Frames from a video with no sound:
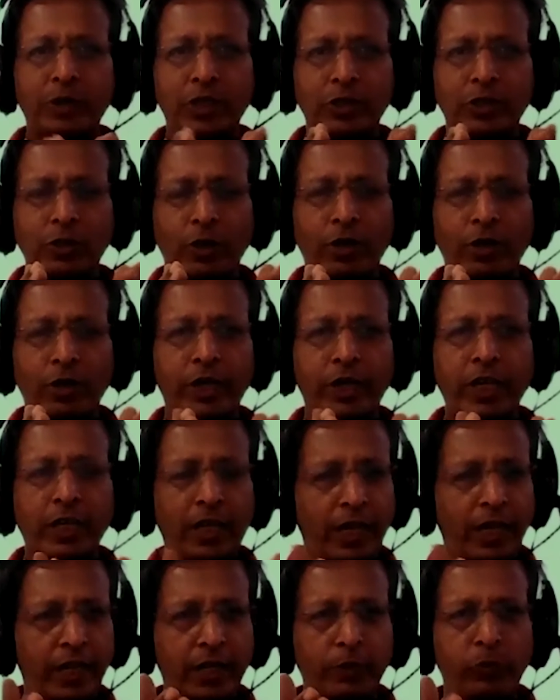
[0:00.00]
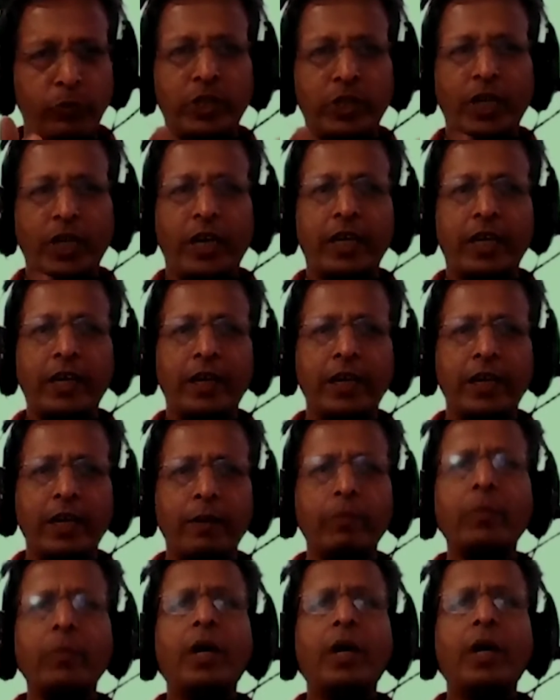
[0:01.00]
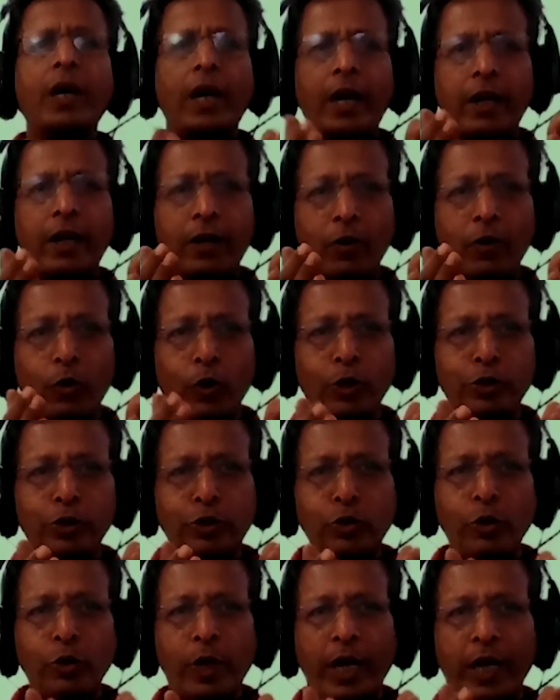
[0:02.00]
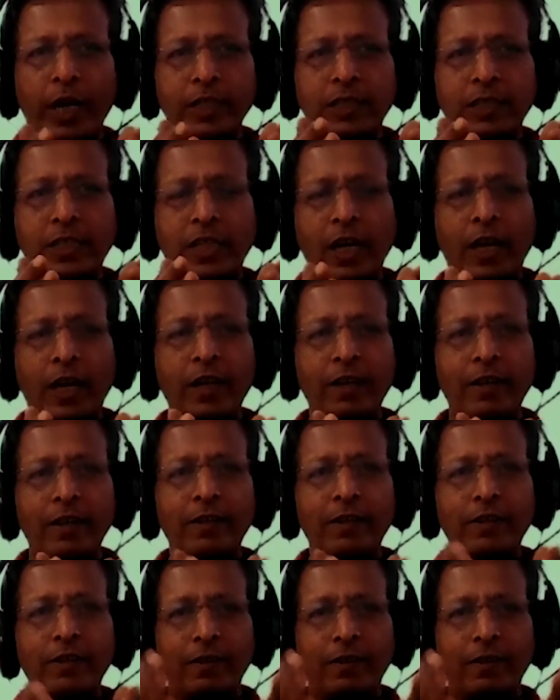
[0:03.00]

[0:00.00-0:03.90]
is already tied up with IIM and also has done